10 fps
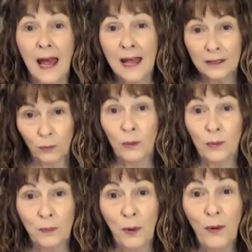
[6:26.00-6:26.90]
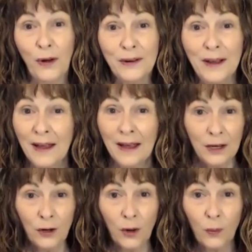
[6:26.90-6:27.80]
when we're born,
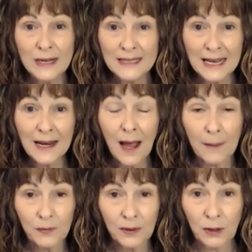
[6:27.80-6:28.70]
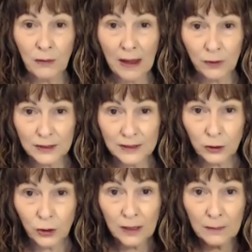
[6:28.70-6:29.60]
we sync up that you had those
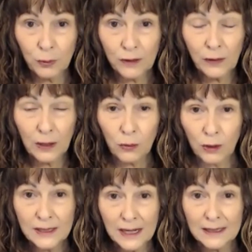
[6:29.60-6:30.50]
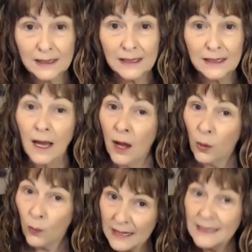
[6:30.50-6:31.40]
surrogate prefrontal cortexes.
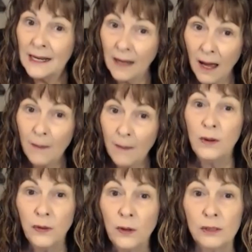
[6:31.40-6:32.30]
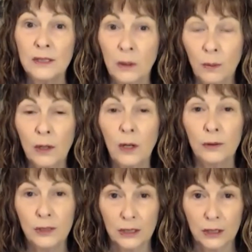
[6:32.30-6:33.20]
We sync up with those that we're
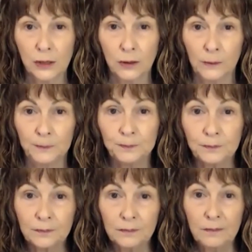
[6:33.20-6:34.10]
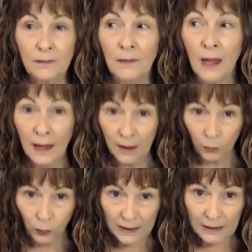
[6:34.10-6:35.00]
closest to.
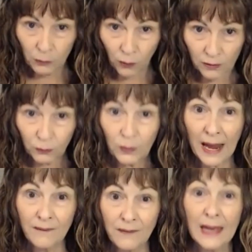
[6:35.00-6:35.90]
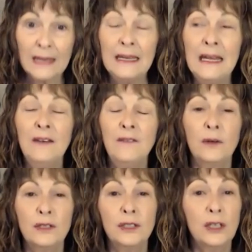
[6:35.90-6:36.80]
We have that need
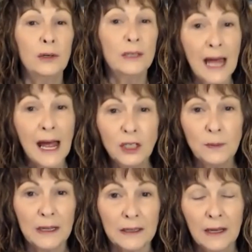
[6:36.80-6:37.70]
for secure attachment